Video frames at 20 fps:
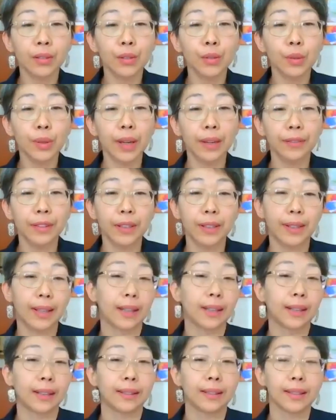after
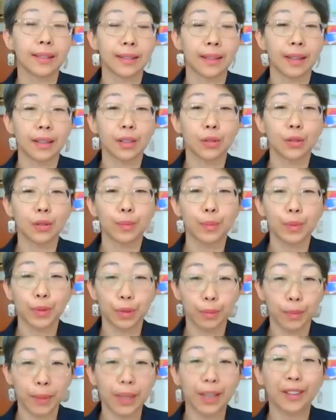that, I decided to
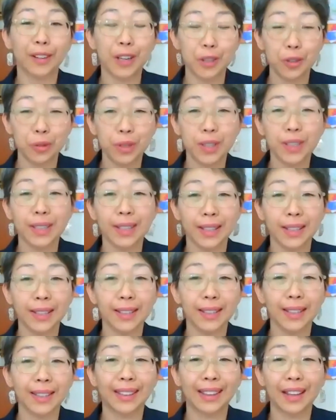pursue my graduate
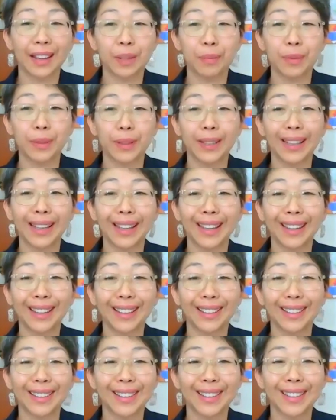studies in library
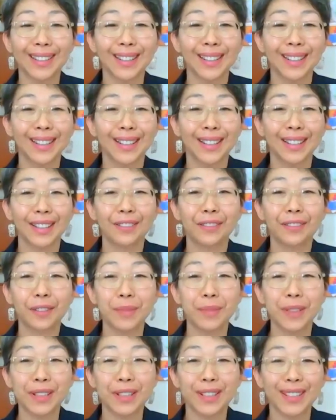and
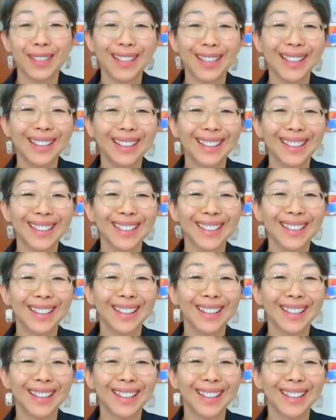information science.